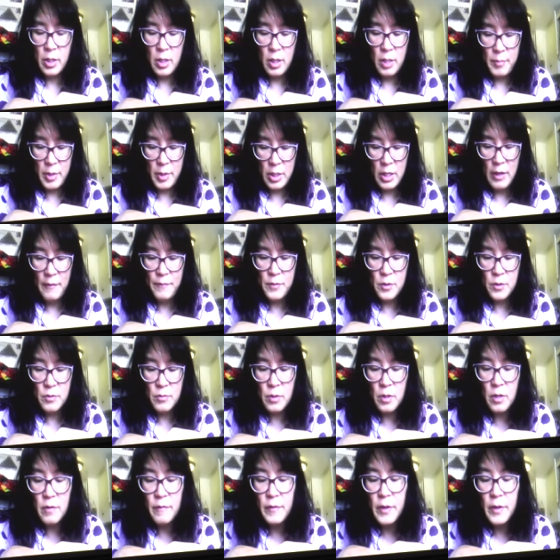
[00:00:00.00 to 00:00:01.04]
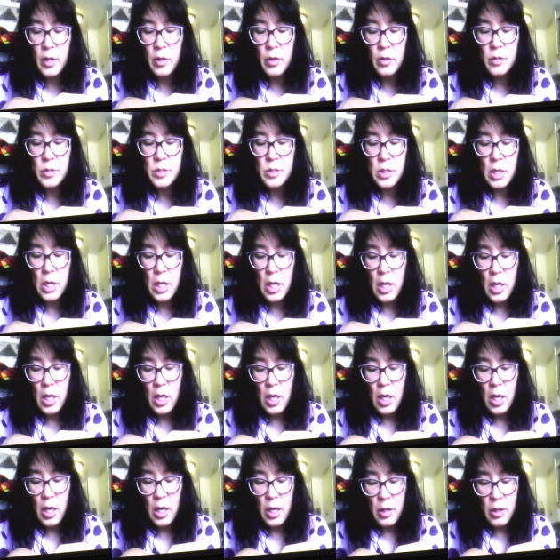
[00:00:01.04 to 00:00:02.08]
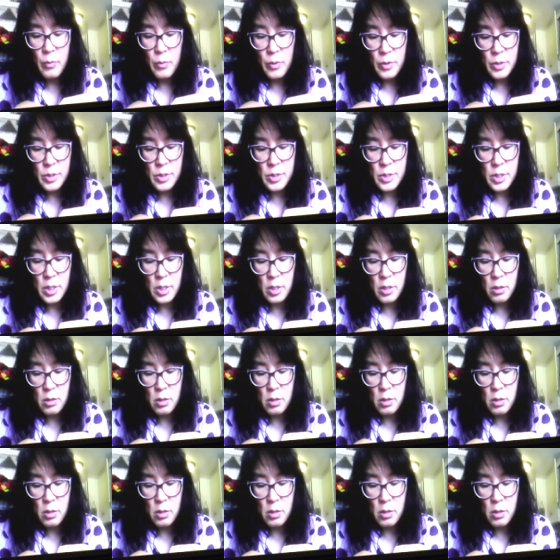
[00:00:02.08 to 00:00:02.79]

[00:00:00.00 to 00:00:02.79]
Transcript: I mean, after 12 years, I was uh,